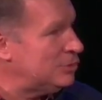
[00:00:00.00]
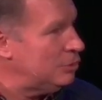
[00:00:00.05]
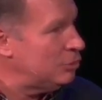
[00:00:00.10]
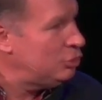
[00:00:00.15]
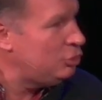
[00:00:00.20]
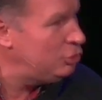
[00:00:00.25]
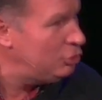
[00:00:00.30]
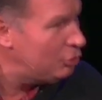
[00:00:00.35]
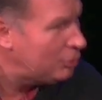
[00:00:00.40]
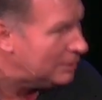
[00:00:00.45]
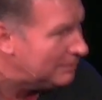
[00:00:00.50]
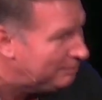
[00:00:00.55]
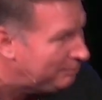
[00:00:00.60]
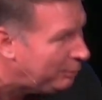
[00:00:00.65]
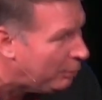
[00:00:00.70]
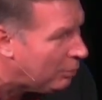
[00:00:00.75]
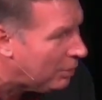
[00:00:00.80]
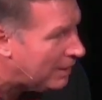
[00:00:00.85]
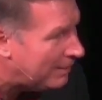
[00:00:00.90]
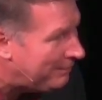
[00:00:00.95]
you can
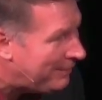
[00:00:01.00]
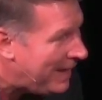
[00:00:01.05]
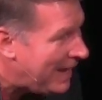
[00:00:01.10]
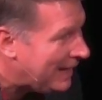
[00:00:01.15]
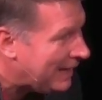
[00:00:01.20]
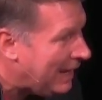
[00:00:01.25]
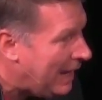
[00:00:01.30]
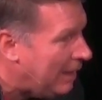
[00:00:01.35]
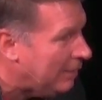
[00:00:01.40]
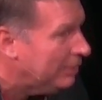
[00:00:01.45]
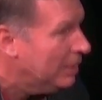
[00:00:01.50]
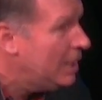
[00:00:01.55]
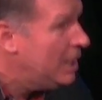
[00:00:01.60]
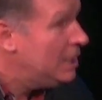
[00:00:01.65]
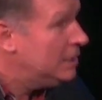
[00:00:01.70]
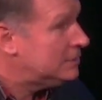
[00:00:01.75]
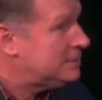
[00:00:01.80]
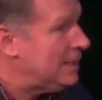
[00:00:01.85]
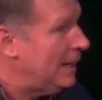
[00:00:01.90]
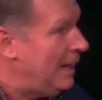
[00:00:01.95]
pour it back out
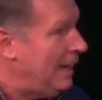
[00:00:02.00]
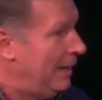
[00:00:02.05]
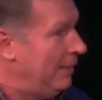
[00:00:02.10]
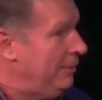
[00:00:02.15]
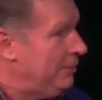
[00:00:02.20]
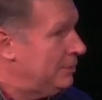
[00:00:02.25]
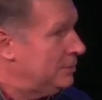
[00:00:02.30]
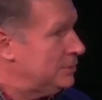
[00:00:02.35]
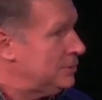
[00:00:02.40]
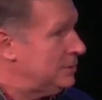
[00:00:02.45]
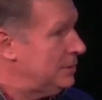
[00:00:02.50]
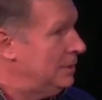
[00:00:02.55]
to others.